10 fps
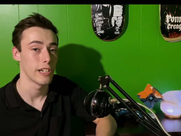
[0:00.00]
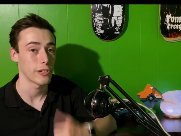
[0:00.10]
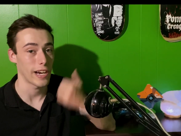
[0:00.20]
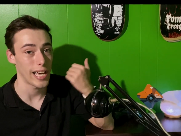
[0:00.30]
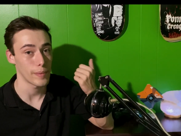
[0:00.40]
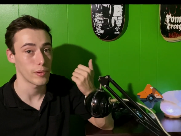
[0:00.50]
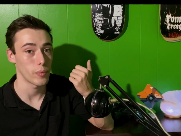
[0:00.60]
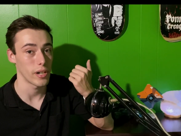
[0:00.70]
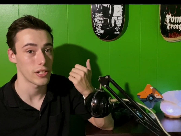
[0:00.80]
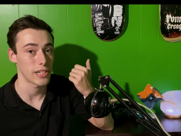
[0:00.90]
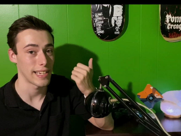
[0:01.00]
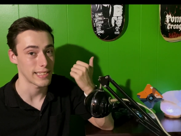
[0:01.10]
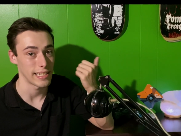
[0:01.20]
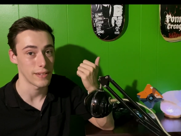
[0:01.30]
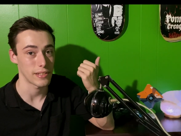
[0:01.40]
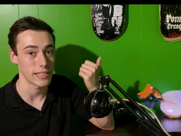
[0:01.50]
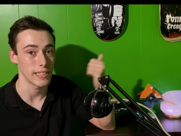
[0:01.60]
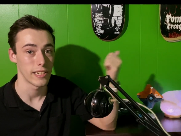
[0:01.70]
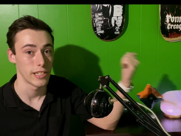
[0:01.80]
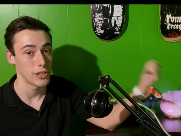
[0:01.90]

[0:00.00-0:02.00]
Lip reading: Your Apple Watch has NFC.